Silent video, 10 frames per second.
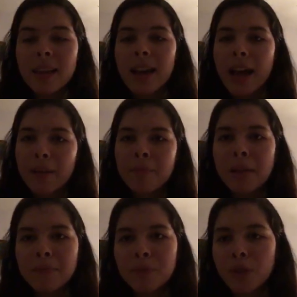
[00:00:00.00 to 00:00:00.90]
And I'm
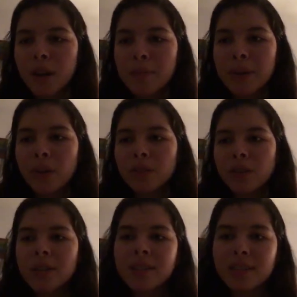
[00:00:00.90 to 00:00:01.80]
not trying to be all
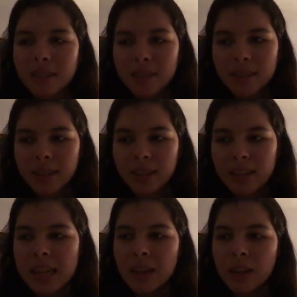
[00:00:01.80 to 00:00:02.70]
narcissistic and
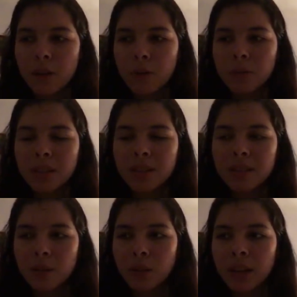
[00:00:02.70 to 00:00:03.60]

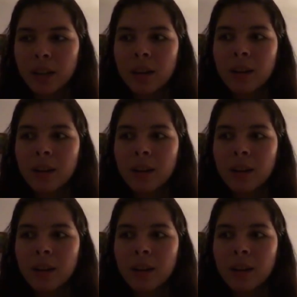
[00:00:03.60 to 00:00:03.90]
egotistical here,